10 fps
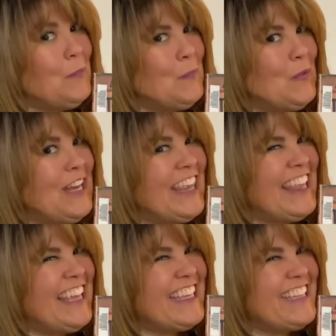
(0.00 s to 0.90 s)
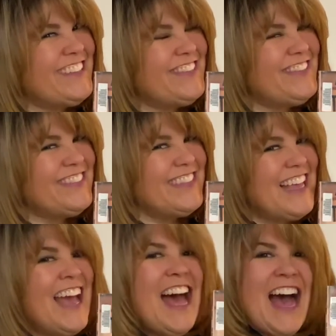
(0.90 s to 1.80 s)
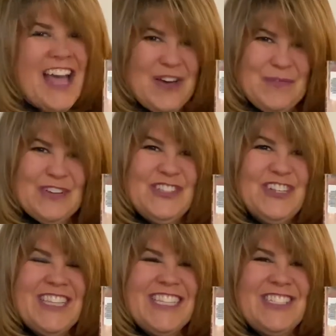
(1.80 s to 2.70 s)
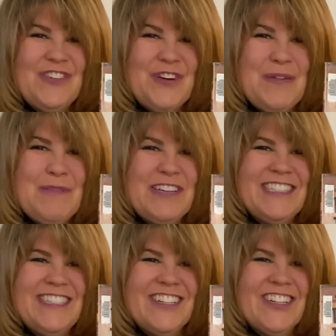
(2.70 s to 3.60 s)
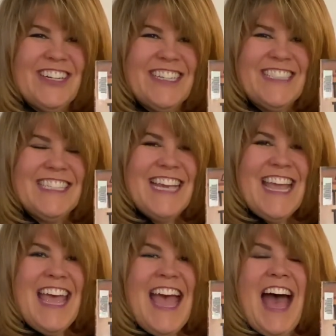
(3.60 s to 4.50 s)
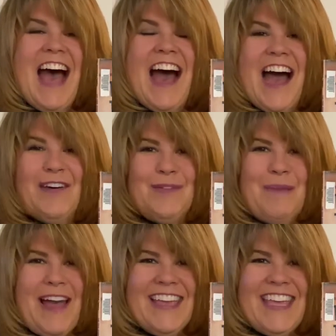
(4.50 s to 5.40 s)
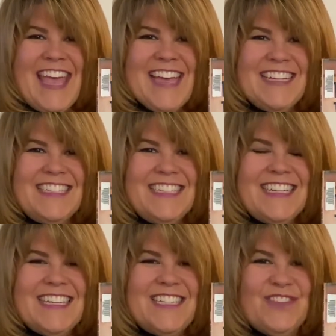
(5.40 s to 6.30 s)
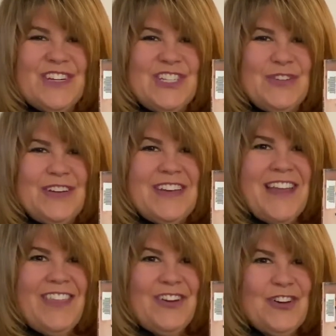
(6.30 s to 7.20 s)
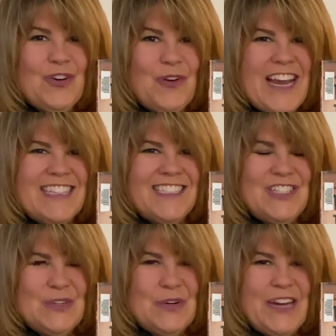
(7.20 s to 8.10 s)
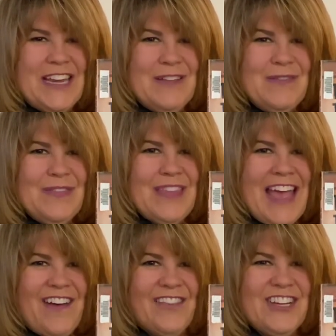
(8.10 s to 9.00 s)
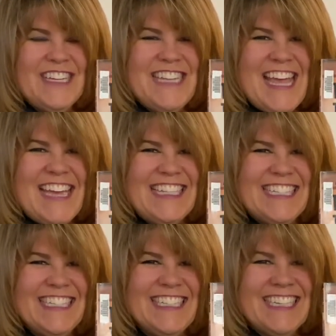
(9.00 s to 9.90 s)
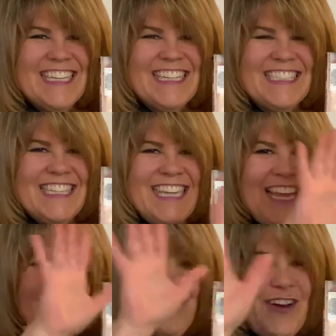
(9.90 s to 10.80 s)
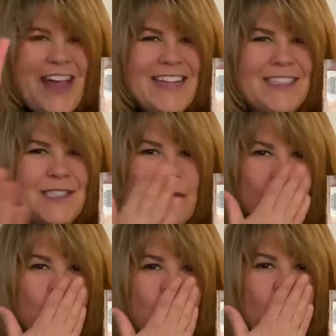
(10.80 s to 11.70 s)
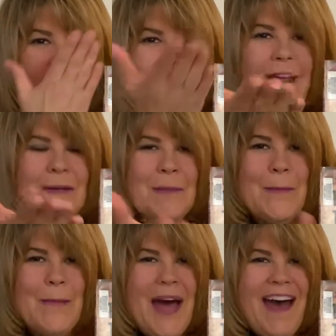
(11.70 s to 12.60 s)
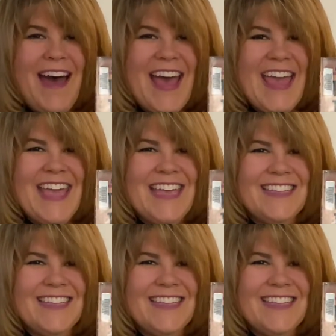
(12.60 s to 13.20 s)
What do you think? I hope you enjoyed the story, boys and girls. I'll be back again to read you another great story. Have a good night. See you later, friends. Mwah. Bye.